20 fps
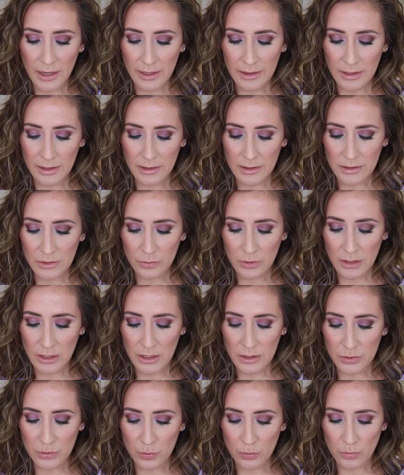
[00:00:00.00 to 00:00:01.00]
And then this one
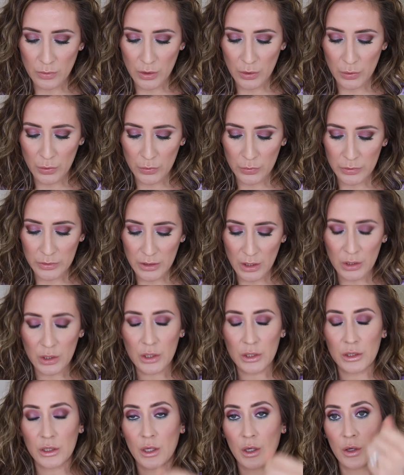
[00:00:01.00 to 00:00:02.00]
is rose
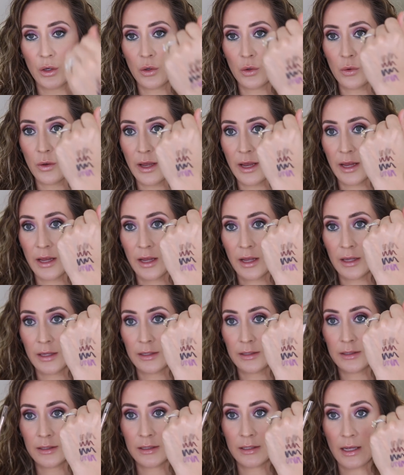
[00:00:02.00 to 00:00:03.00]
glow
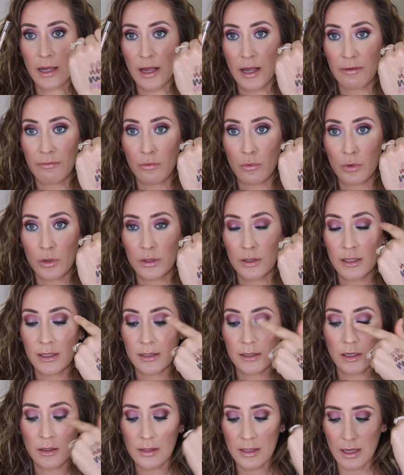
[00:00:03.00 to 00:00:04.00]
and I've worn
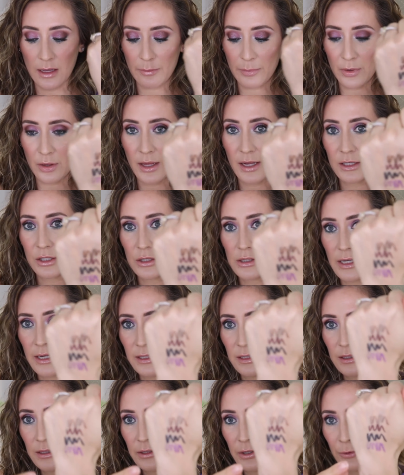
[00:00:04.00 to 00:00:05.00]
this on the upper lash
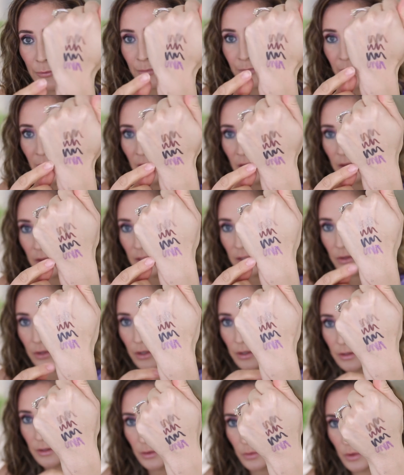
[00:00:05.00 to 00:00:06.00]
line. So these are
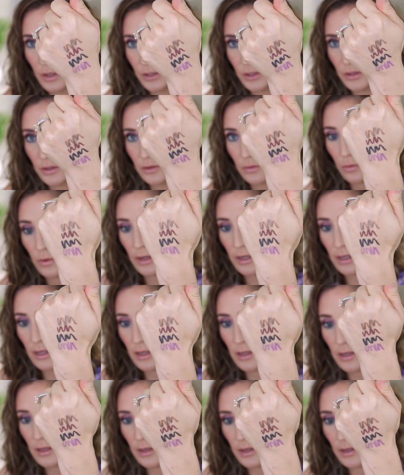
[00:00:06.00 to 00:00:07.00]
all the swatches right
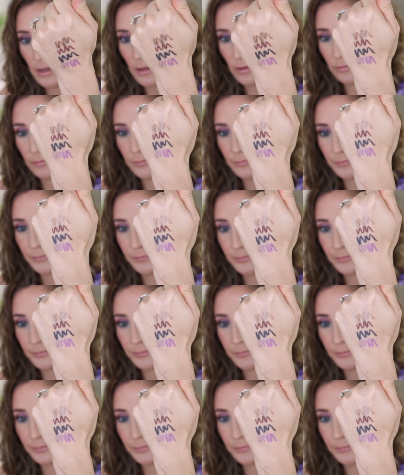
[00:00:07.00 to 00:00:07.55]
here.